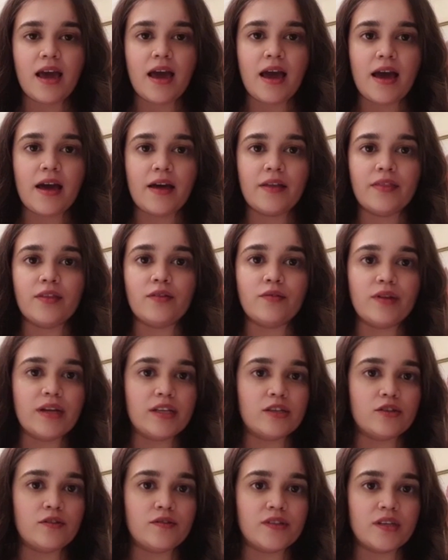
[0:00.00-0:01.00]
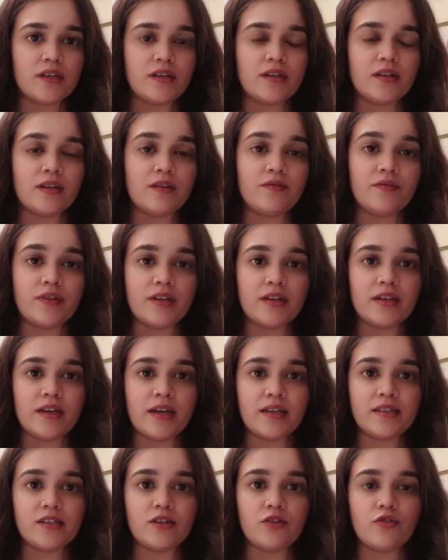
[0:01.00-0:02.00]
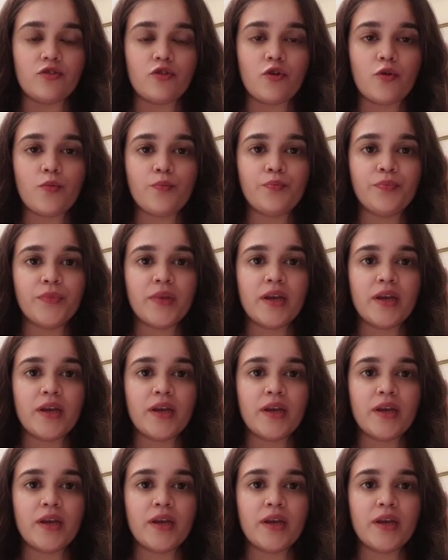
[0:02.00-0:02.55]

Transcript: and the rates of sudden infant death syndrome.